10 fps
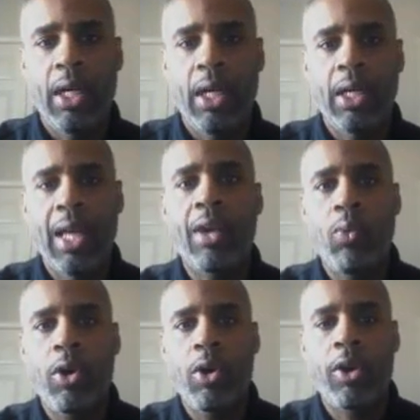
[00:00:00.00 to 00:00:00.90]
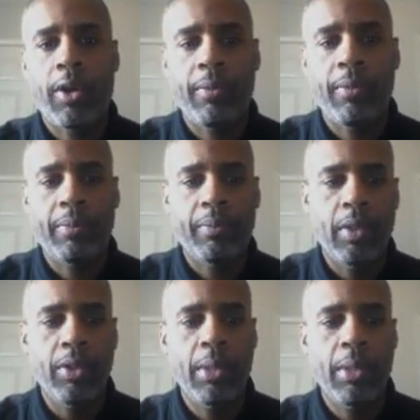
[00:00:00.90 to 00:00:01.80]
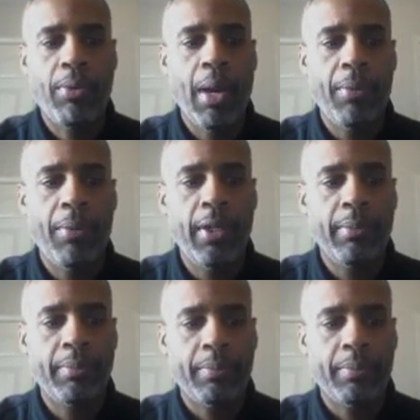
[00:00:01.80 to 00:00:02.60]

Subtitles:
a lot of work on their property,